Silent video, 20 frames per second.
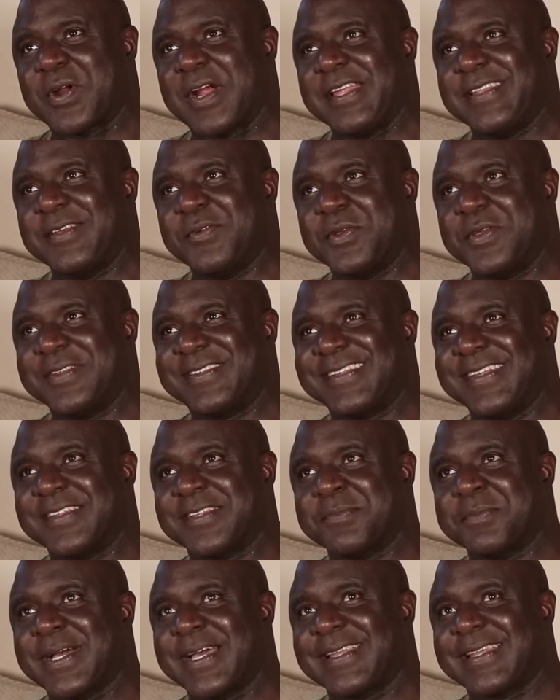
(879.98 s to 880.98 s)
crazy when you see
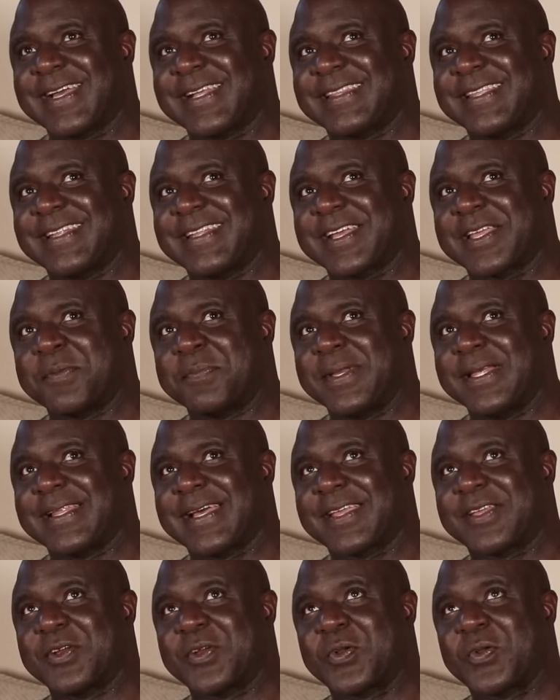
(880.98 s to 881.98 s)
somebody like that that could be
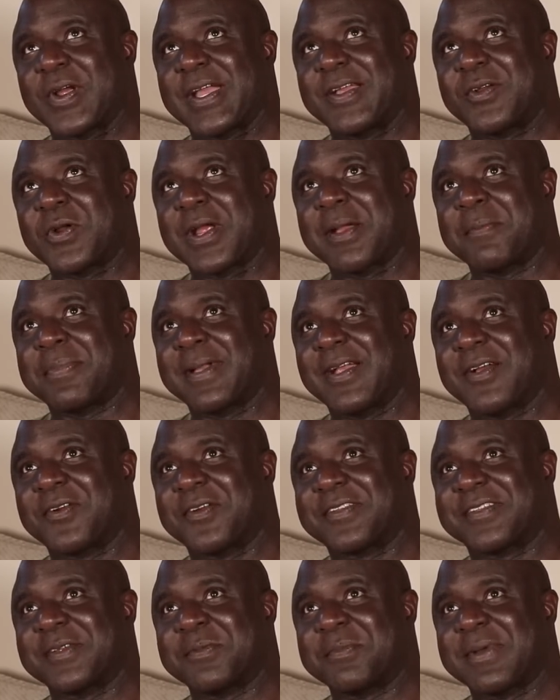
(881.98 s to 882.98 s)
like your great
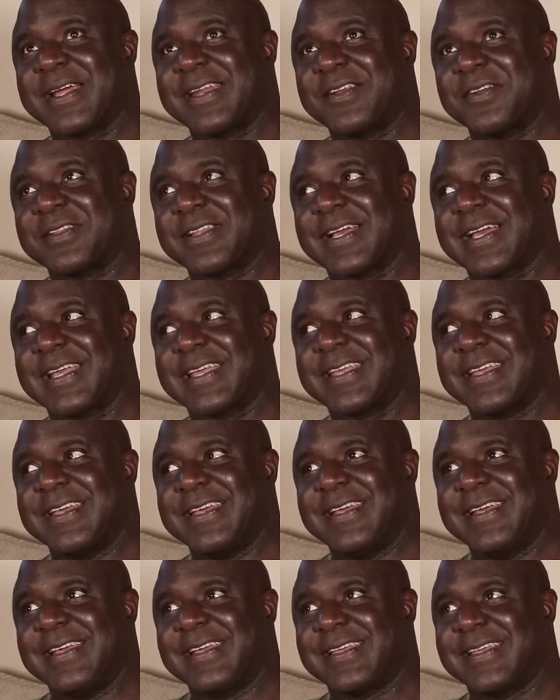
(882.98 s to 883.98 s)
grandparent or somebody? You're like,
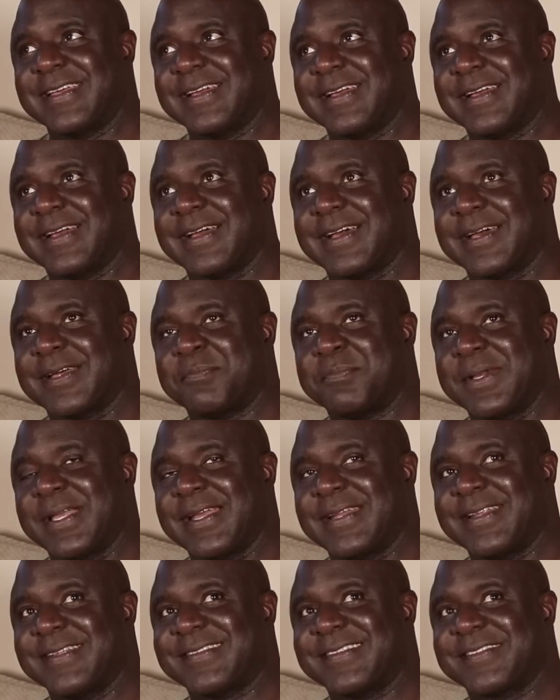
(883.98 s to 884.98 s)
God,
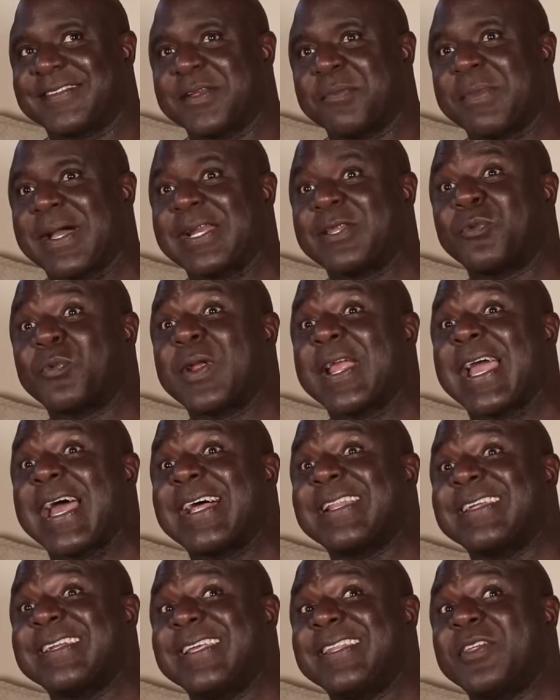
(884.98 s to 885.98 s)
man, this is somebody
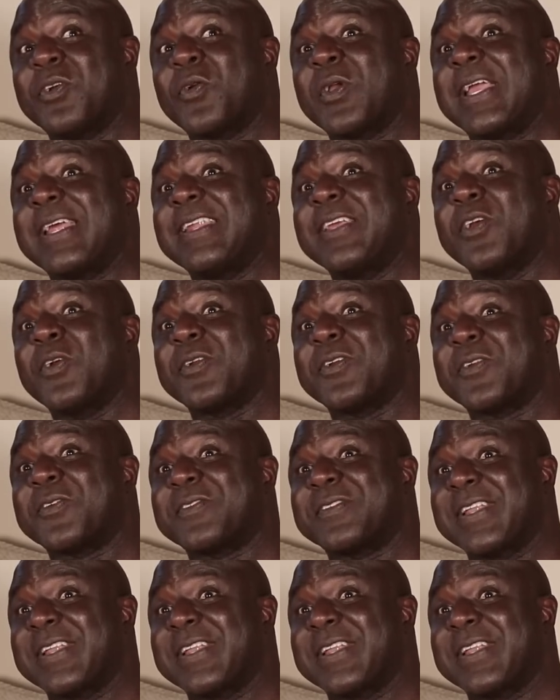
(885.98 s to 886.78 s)
reality. They're mm-hmm. in here in their